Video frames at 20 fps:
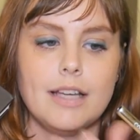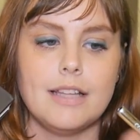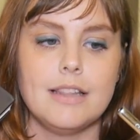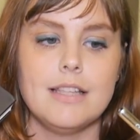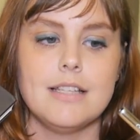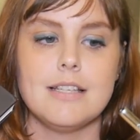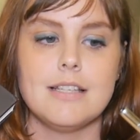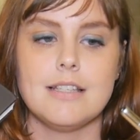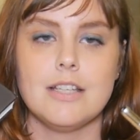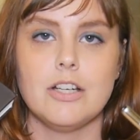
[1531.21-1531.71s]
Like,
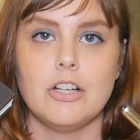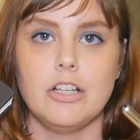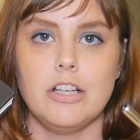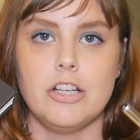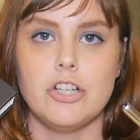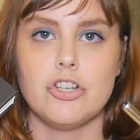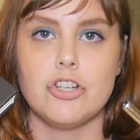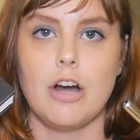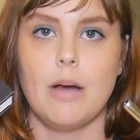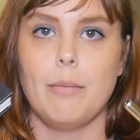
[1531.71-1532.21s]
this is
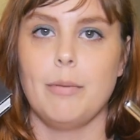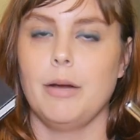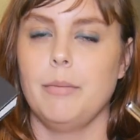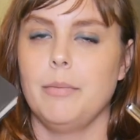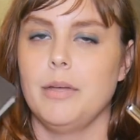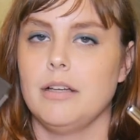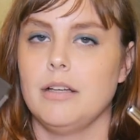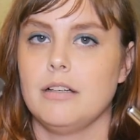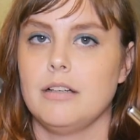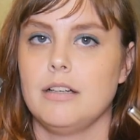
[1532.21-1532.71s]
literally strawberry
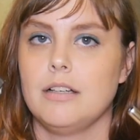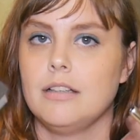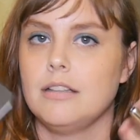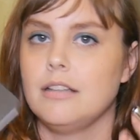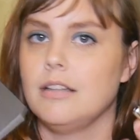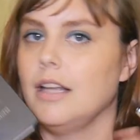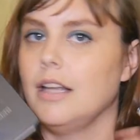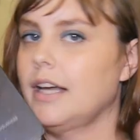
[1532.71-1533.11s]
milk.